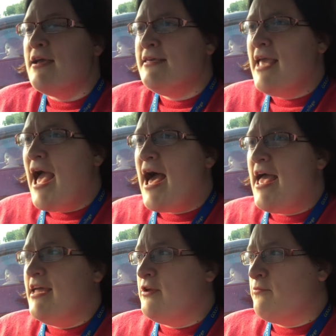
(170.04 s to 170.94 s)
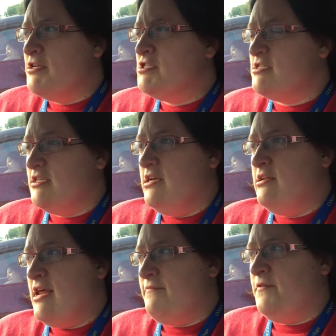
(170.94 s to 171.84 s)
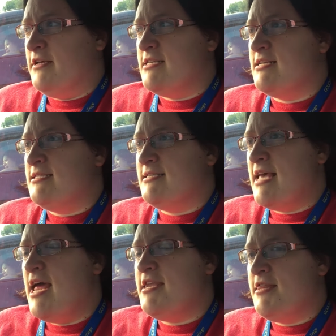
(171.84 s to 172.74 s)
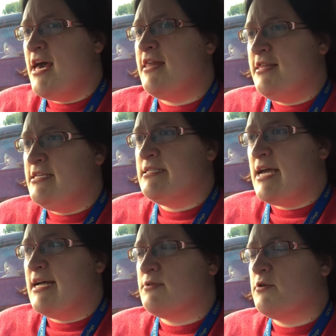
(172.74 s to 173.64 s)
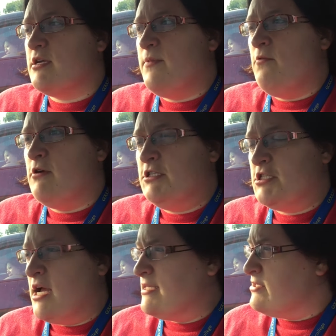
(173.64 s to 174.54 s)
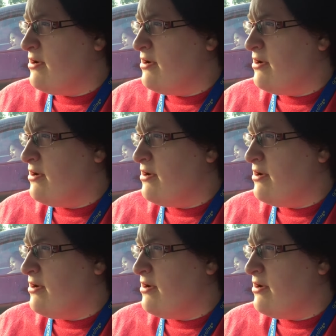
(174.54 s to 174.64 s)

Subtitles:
Yeah, and originally Netflix had said that these guys were going to be one shot,